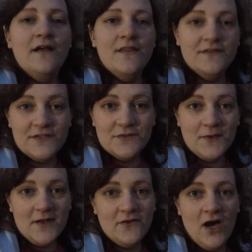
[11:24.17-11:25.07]
this is
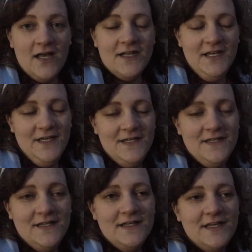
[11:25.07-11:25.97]
what I got.
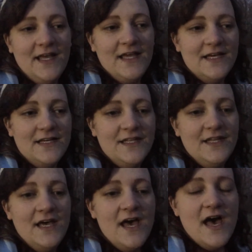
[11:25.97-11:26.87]
And
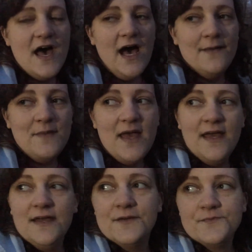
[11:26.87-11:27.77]
I
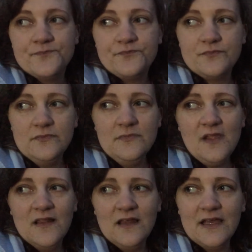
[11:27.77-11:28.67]
may,
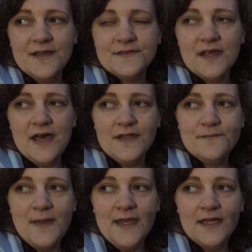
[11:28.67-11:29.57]
like I said,
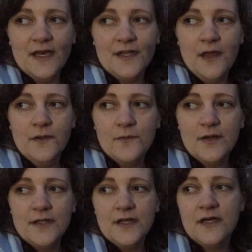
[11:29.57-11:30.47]
make another
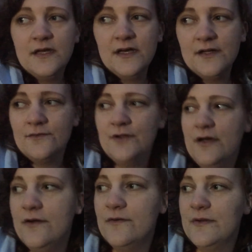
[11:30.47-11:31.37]
one. I don't
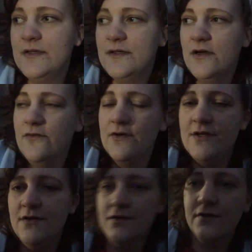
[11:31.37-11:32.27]
know over
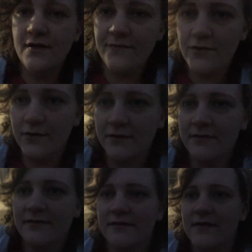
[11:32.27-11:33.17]
here if you can
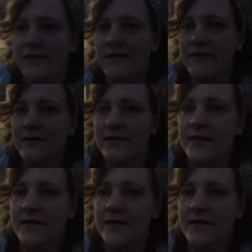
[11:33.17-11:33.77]
see.